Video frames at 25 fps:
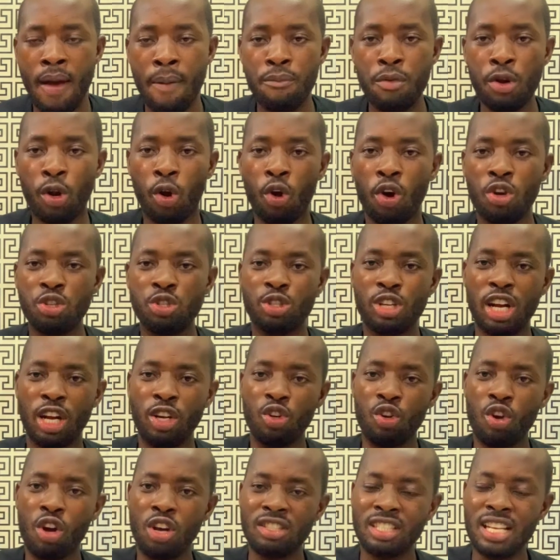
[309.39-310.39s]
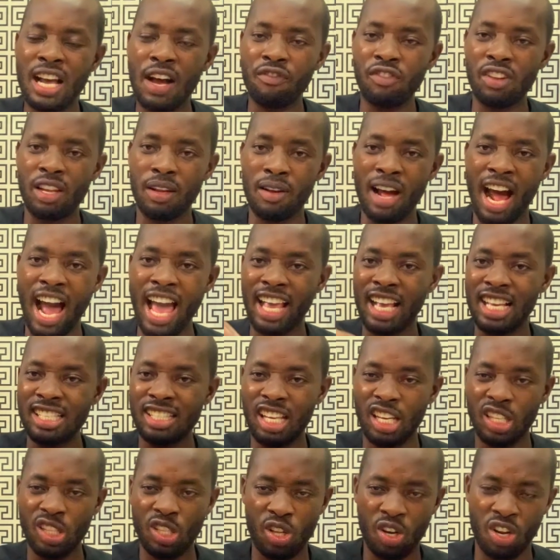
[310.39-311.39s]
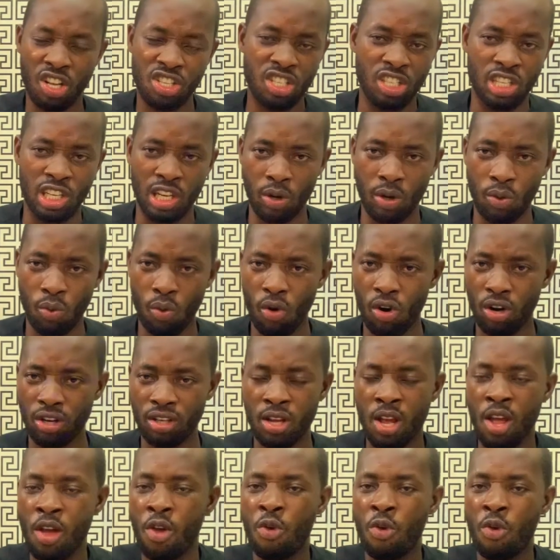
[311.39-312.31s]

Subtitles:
Because you cannot have the highest technology in the world.